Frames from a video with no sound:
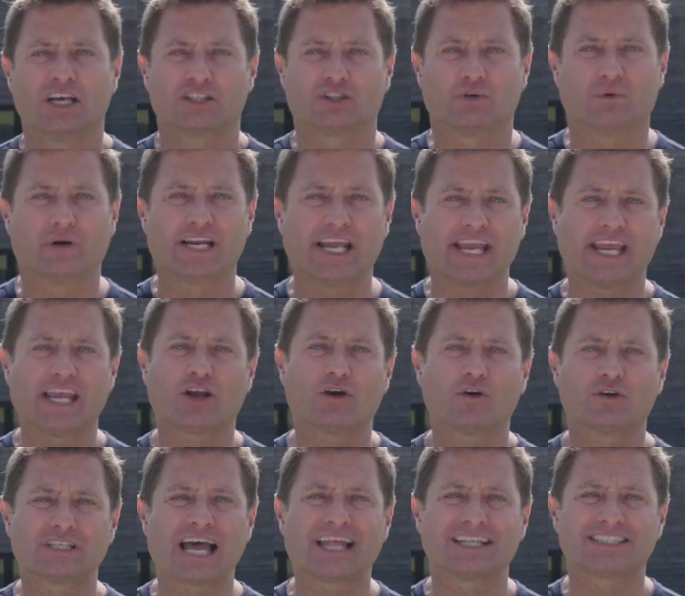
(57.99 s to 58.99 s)
to an
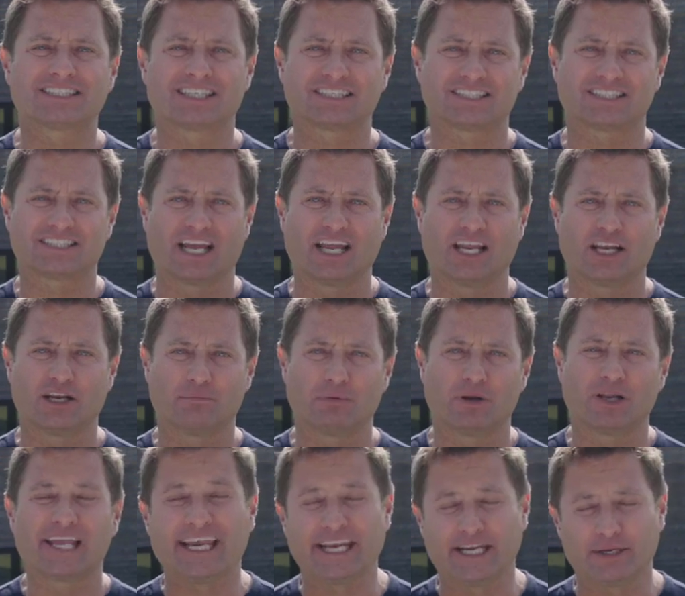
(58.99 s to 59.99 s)
Ecodan
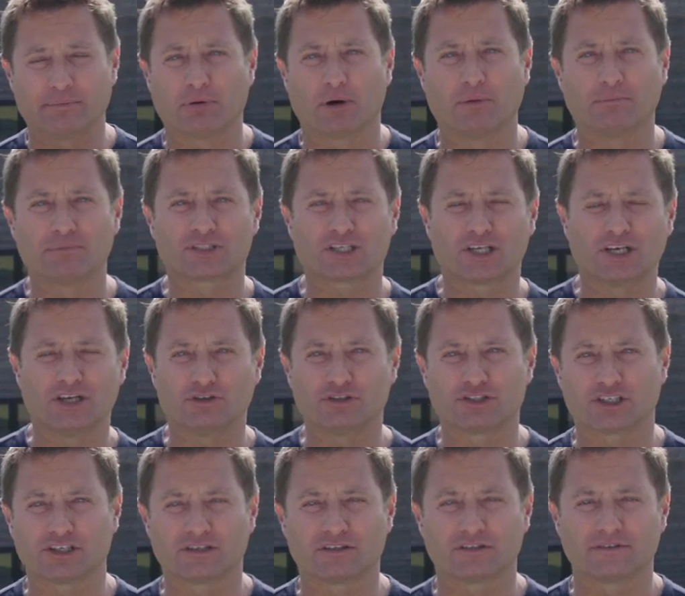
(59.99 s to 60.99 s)
sustainable heat pump
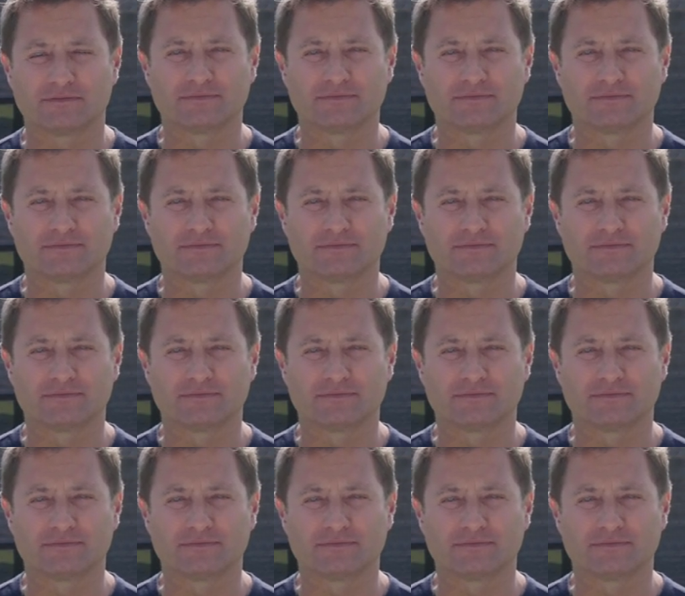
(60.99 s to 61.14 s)
solution.